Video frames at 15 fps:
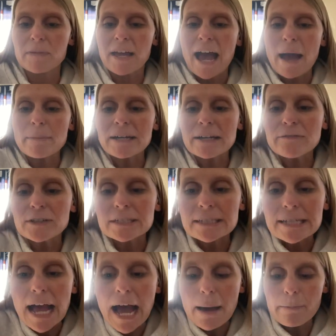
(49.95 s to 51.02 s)
I mean, if
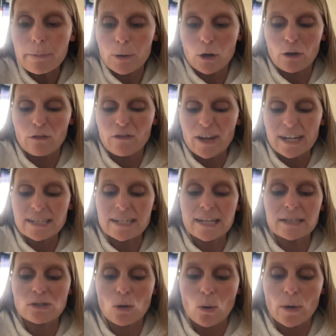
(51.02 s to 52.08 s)
it's not perfect,
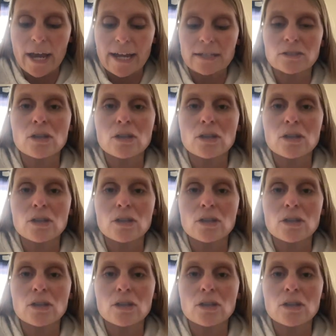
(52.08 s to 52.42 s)
it's okay,